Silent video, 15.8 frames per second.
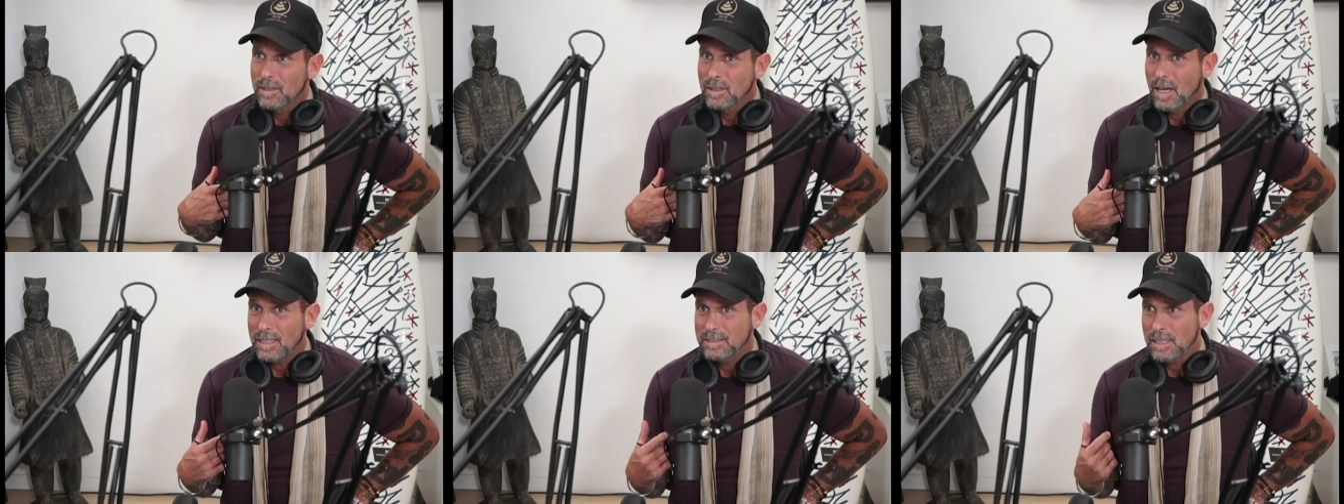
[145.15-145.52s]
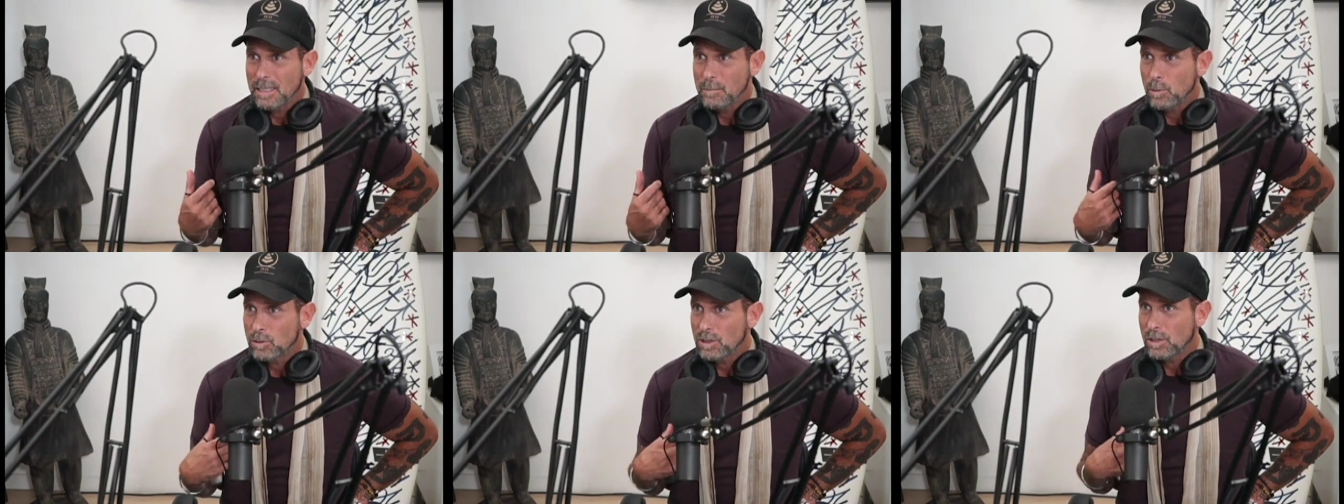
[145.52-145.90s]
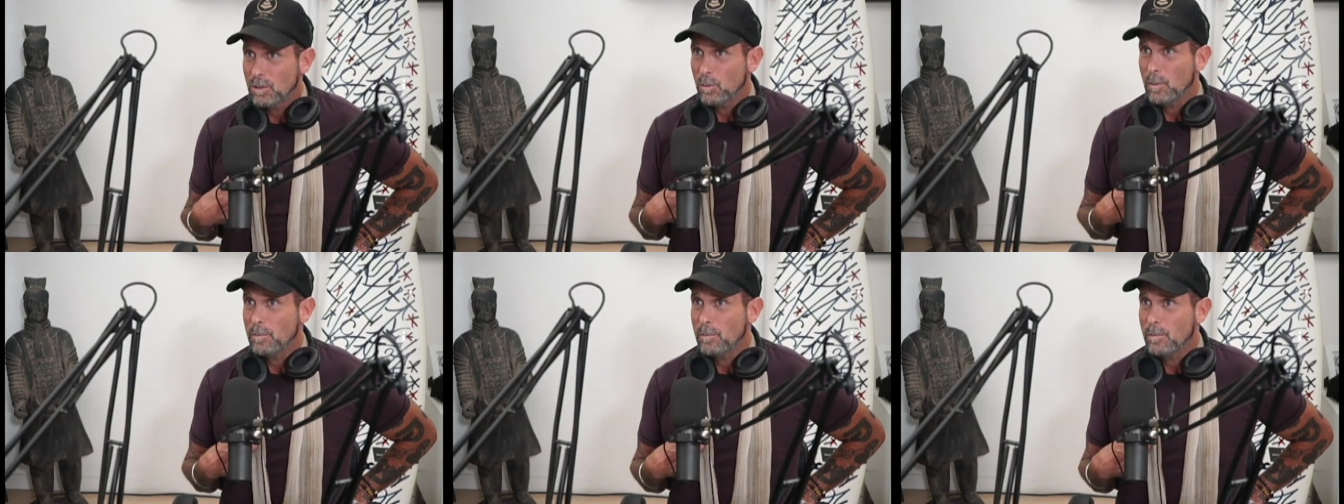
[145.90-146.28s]
I'd say mostly the,
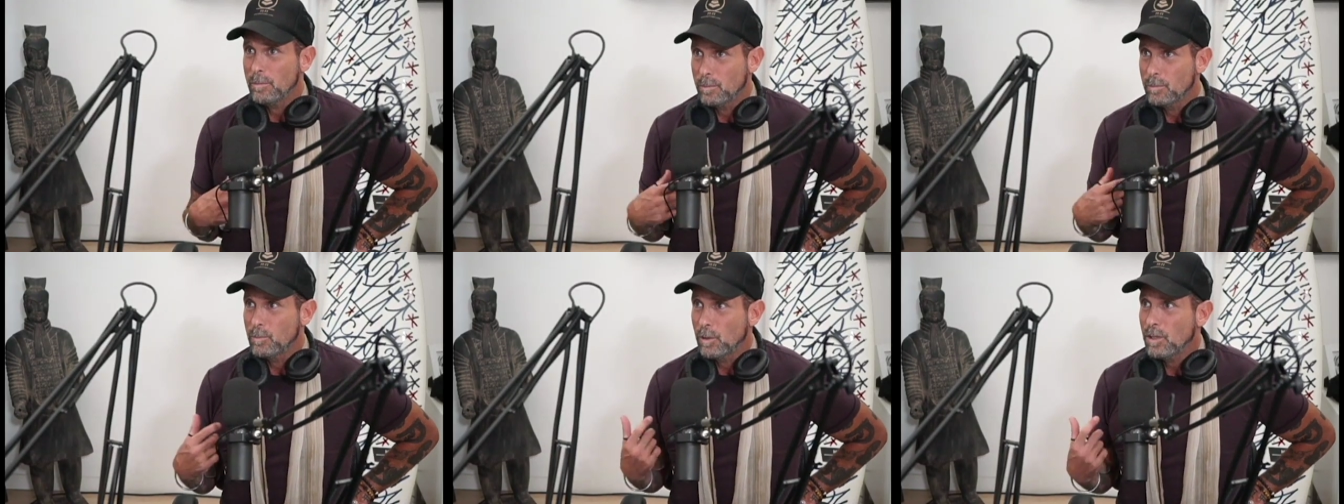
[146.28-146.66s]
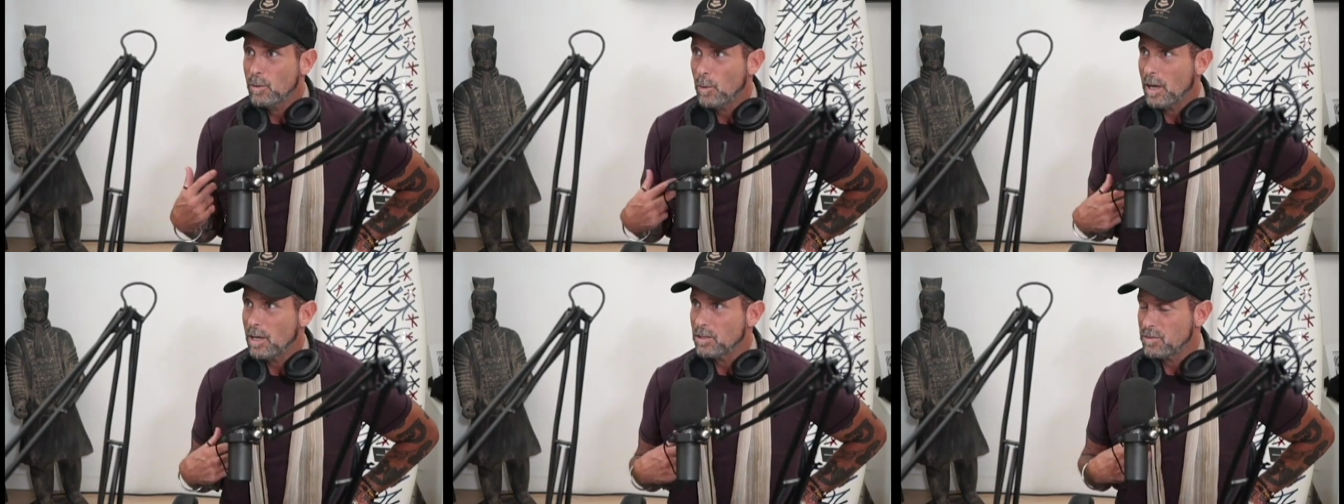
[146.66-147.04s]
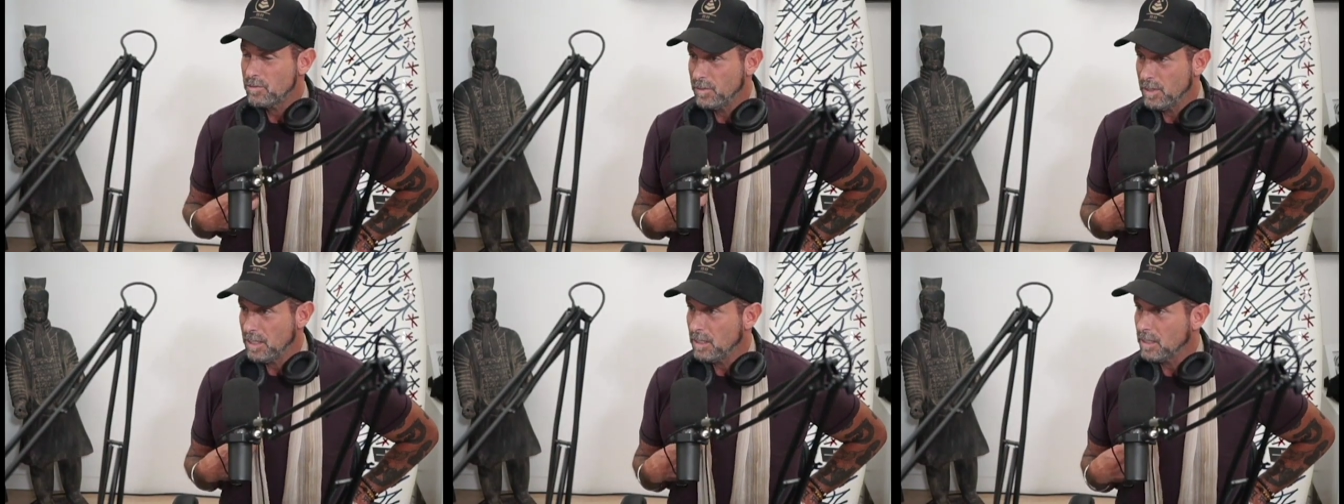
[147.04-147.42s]
really the way I was
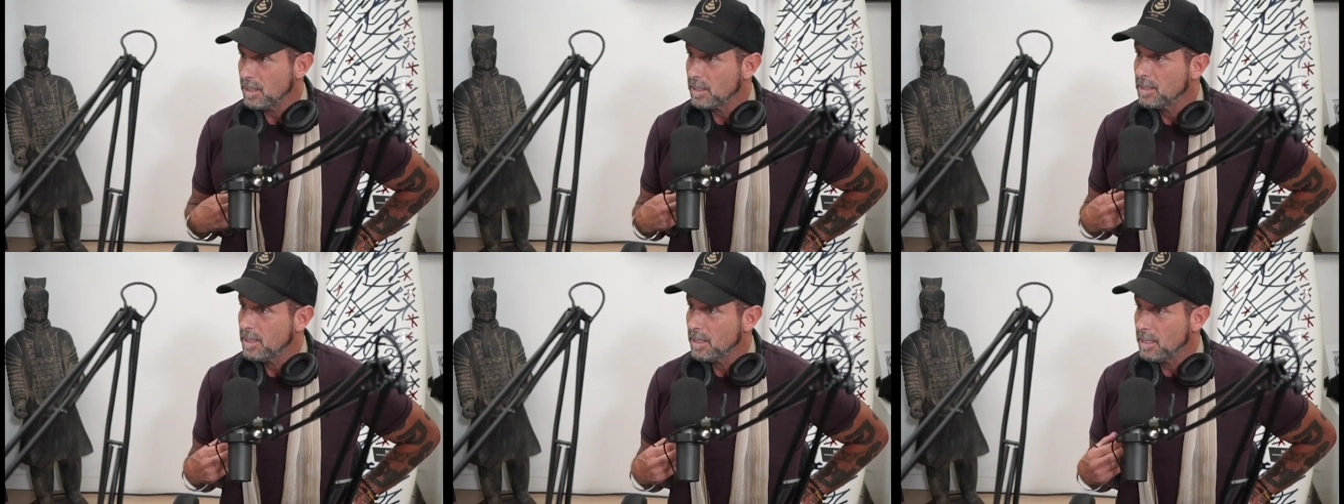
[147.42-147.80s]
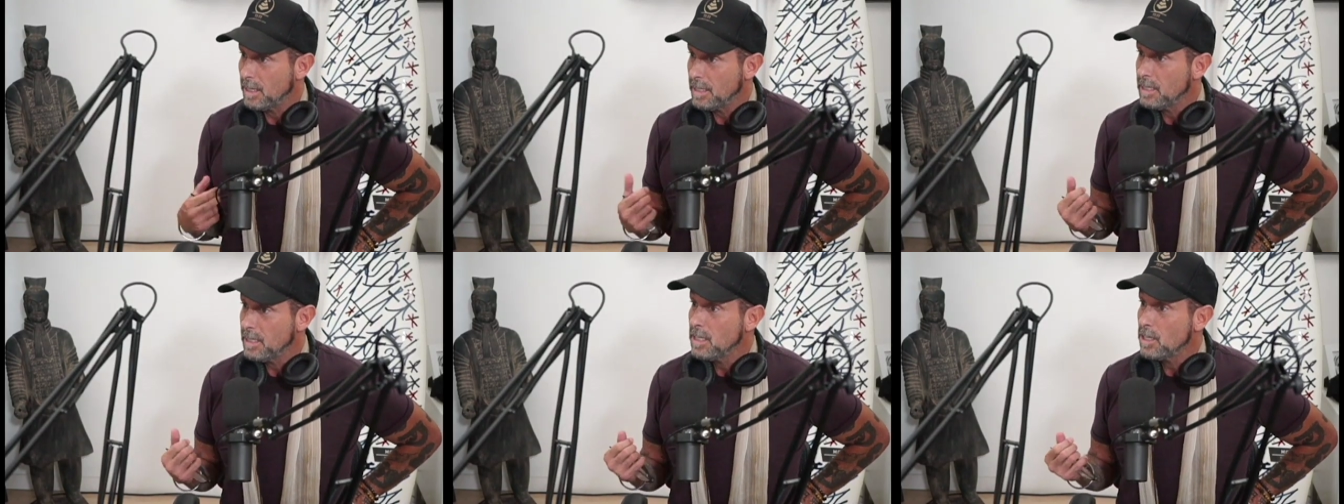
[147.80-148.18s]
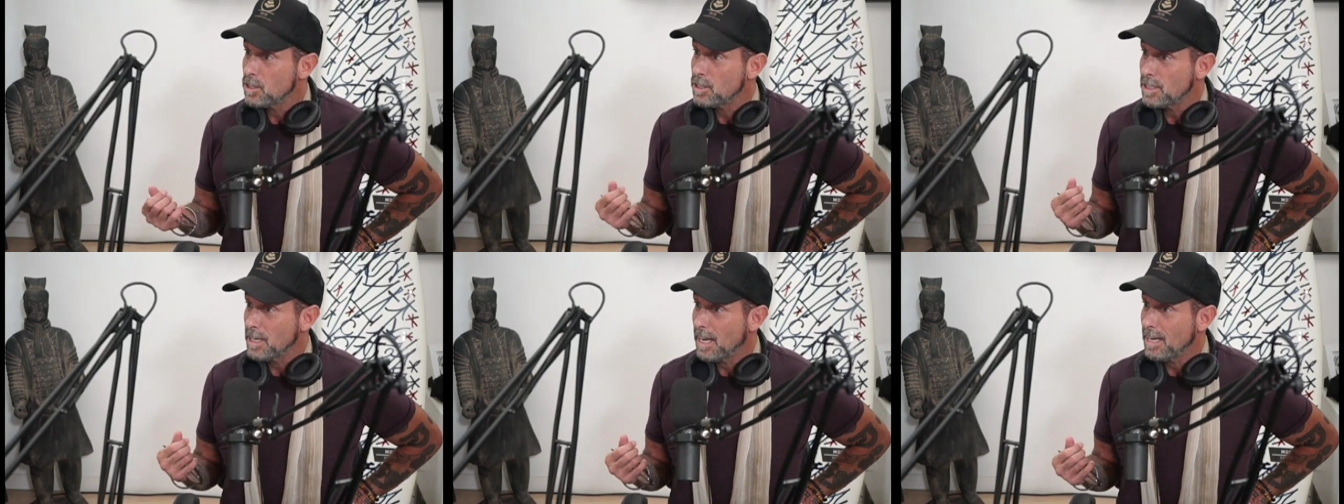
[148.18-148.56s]
feeling. And I didn't
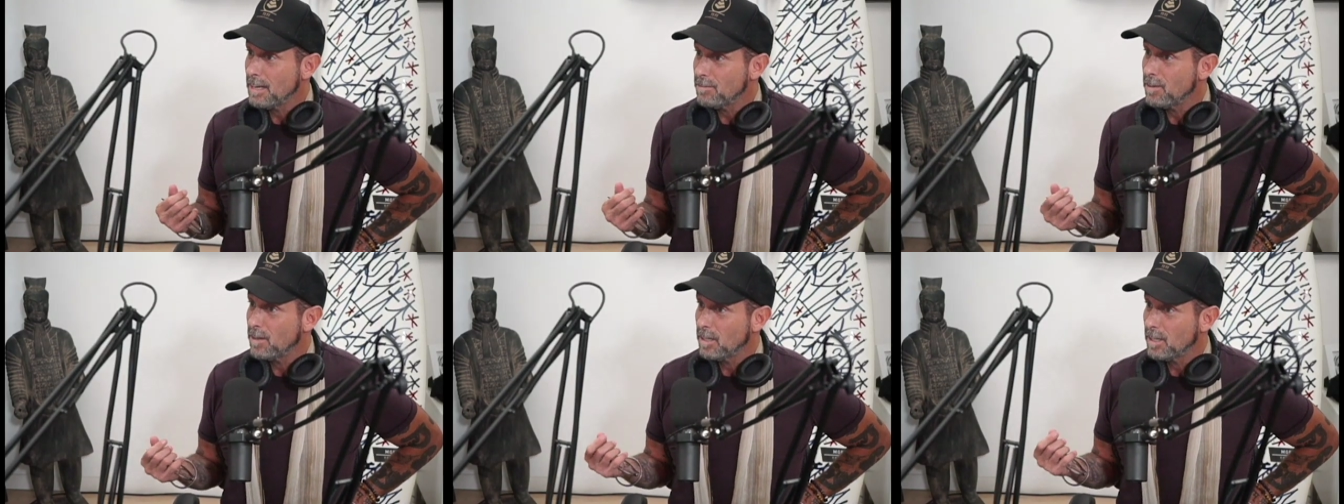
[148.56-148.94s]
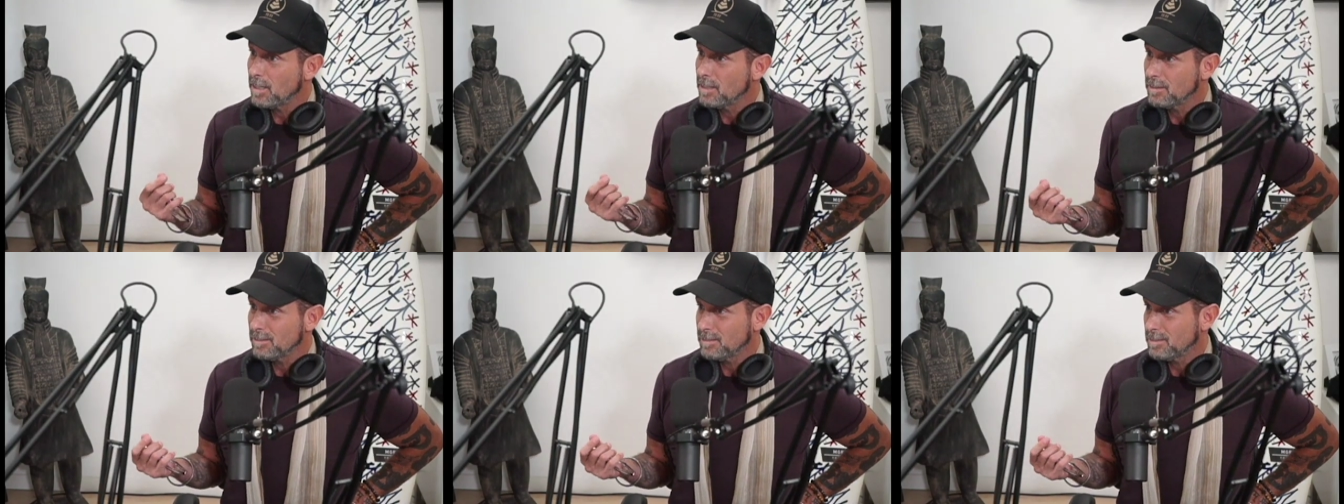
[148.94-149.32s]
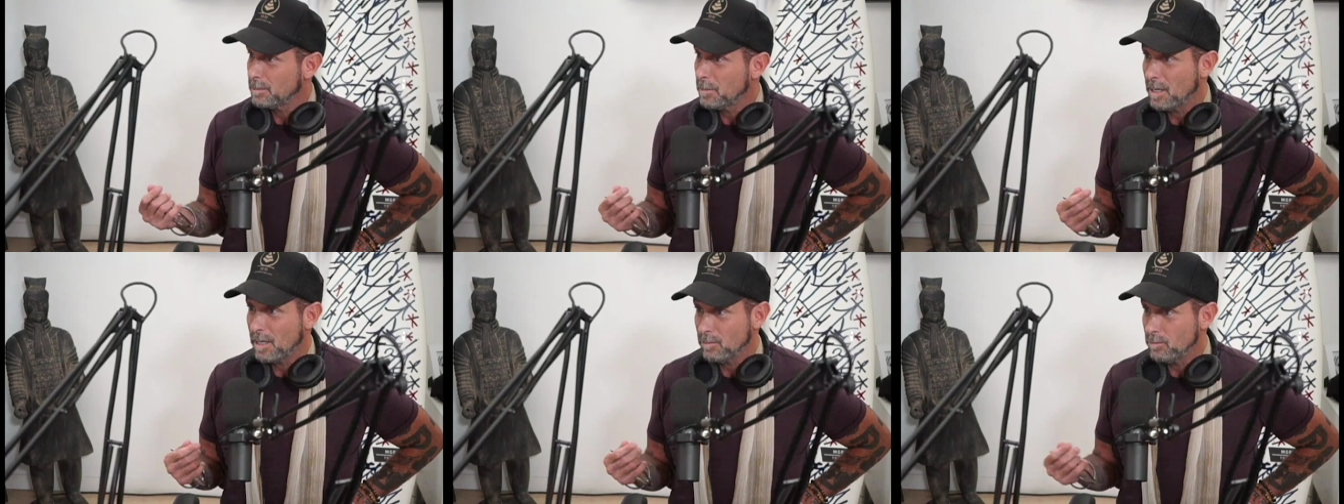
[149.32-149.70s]
understand. I felt like some kind of,